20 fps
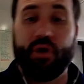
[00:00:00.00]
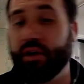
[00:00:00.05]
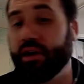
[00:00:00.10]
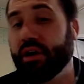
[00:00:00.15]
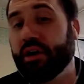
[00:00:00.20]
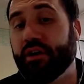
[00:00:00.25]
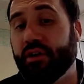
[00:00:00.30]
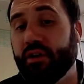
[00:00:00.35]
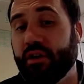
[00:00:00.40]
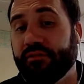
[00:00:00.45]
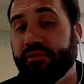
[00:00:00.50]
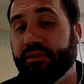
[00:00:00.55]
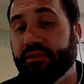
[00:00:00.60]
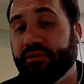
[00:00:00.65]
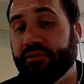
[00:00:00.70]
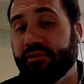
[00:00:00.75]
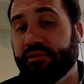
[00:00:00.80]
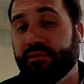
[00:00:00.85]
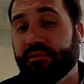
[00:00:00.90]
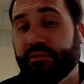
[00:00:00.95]
in an
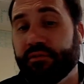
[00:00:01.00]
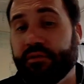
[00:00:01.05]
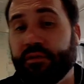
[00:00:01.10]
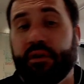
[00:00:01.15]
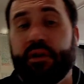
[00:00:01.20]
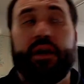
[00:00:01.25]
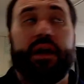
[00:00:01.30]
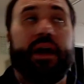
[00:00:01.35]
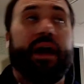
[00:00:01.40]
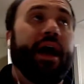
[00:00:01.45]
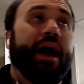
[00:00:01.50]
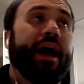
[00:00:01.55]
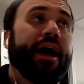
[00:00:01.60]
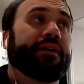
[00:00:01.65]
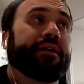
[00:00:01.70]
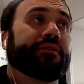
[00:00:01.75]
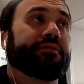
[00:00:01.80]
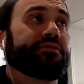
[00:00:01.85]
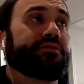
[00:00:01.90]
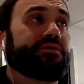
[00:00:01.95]
office.
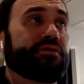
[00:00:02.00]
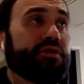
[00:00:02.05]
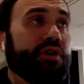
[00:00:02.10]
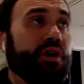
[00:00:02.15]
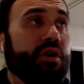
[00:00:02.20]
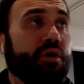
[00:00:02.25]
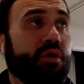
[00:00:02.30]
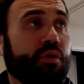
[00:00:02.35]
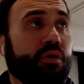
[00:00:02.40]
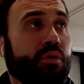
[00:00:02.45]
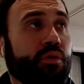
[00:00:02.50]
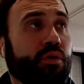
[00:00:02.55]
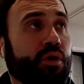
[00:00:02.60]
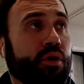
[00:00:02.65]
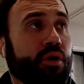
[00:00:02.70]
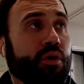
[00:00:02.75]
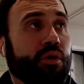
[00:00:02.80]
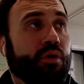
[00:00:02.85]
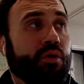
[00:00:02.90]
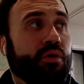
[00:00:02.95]
And so
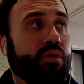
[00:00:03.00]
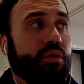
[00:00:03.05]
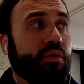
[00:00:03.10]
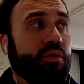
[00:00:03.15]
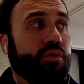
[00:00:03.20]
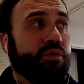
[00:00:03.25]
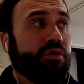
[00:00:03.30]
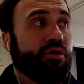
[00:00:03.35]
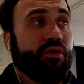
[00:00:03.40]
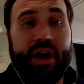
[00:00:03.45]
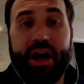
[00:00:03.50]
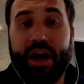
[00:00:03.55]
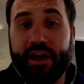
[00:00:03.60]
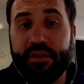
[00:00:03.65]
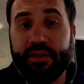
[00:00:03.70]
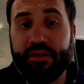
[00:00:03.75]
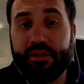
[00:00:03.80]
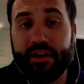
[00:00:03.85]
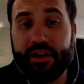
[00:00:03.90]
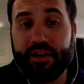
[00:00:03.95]
you
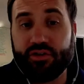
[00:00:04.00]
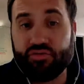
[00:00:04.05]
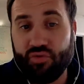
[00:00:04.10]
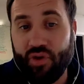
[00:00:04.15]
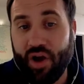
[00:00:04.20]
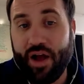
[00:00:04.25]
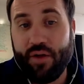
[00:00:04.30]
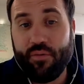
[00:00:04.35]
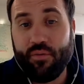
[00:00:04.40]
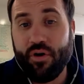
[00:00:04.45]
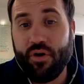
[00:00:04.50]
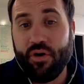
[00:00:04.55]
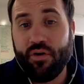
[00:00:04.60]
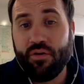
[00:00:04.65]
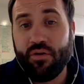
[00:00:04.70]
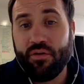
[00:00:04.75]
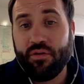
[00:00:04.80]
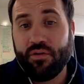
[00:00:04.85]
had the drywall